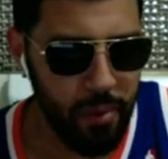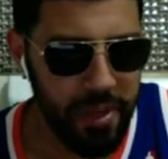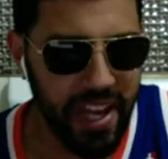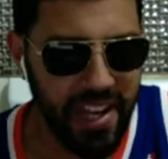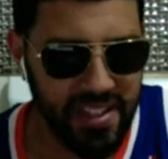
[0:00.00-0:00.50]

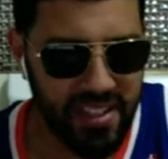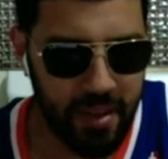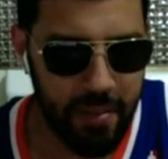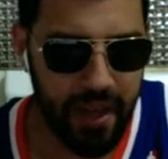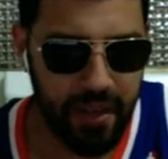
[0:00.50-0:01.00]
get into the
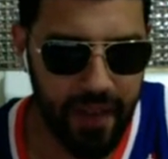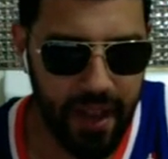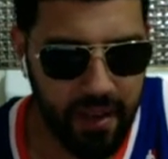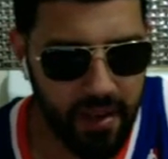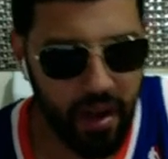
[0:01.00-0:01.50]
main
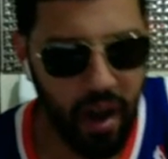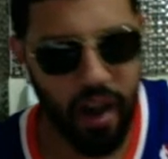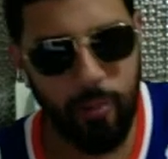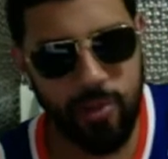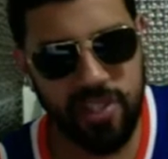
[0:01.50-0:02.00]
event,
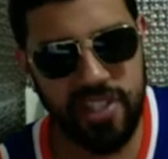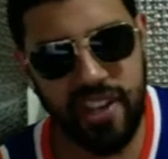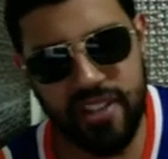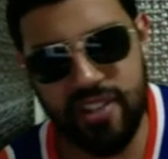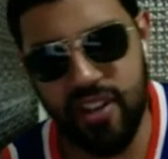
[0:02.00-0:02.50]
uh, we're just going
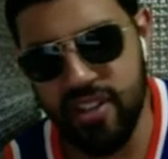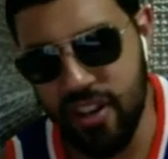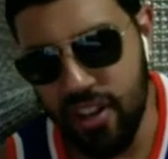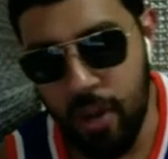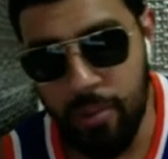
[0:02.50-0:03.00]
to touch on a
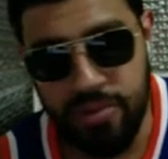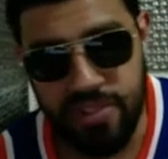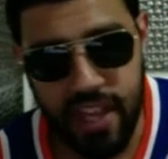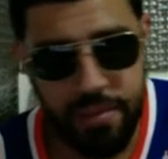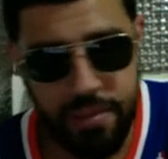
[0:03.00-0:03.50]
couple of
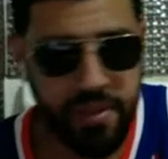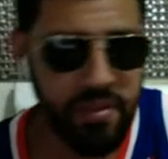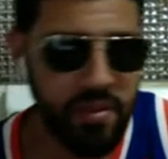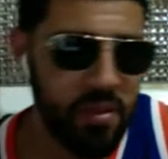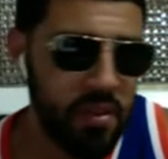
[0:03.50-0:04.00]
segments.
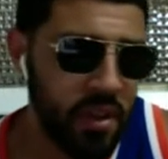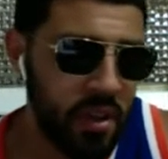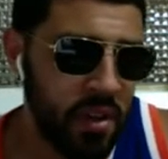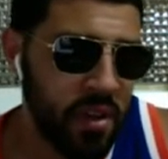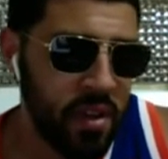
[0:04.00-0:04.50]

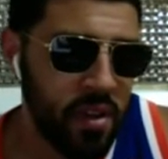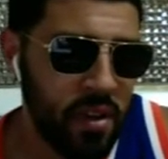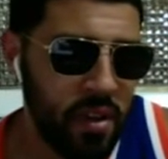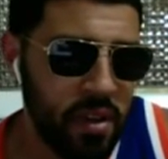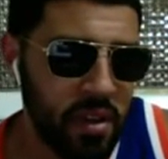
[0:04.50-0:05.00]

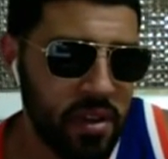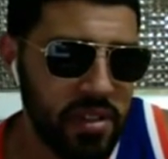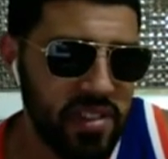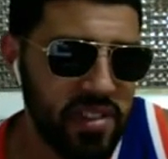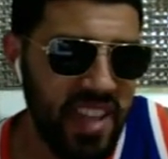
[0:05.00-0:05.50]

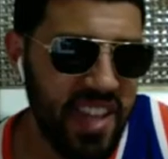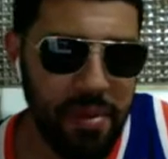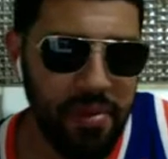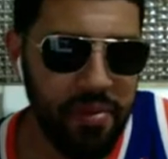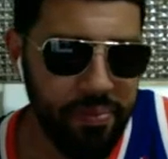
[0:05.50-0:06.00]

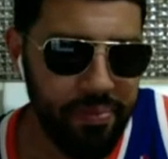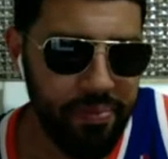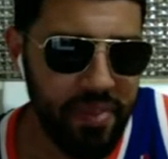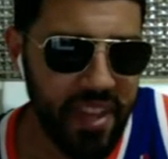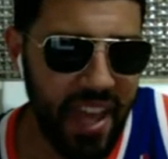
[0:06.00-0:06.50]
Sami
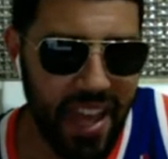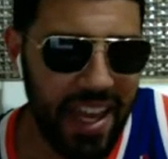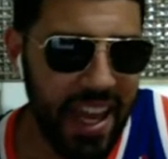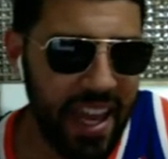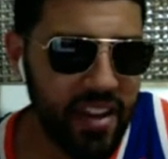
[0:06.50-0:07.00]

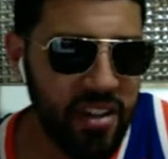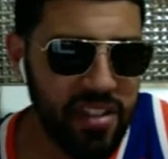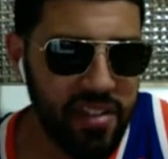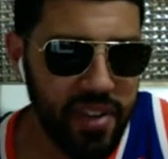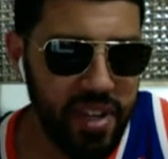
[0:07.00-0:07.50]
Callihan cuts
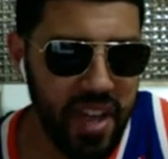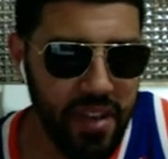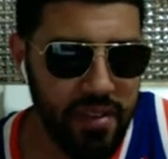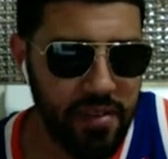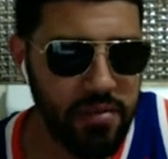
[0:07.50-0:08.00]
a
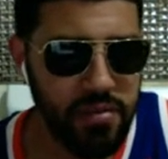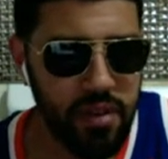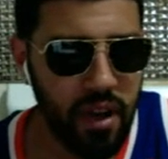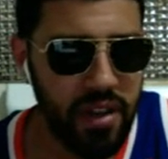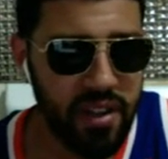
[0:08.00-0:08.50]
vignette.
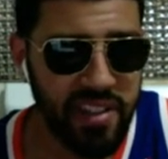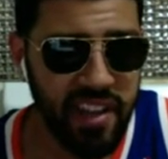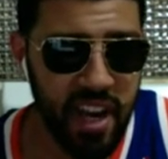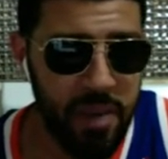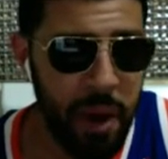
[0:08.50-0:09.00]
It doesn't
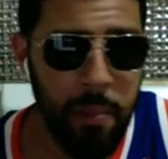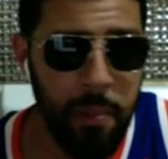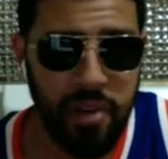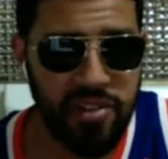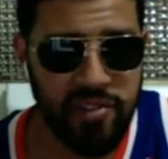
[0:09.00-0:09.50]
care about
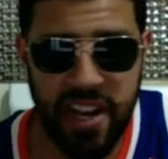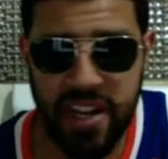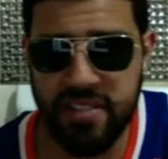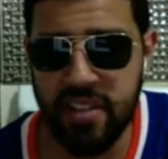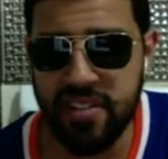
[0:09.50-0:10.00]
Meltzer
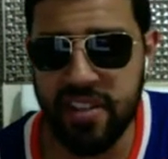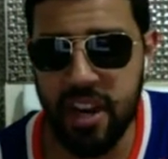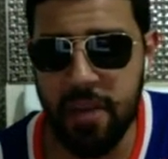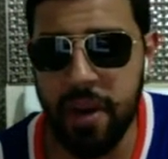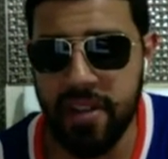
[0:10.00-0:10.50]
ratings. Doesn't care
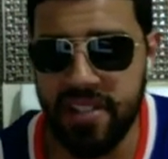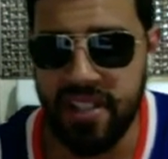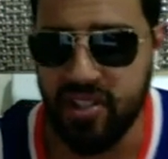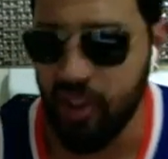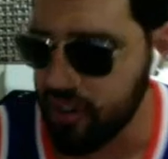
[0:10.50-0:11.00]
about
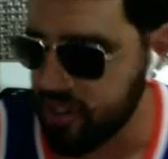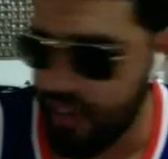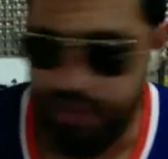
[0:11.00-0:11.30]
six star, seven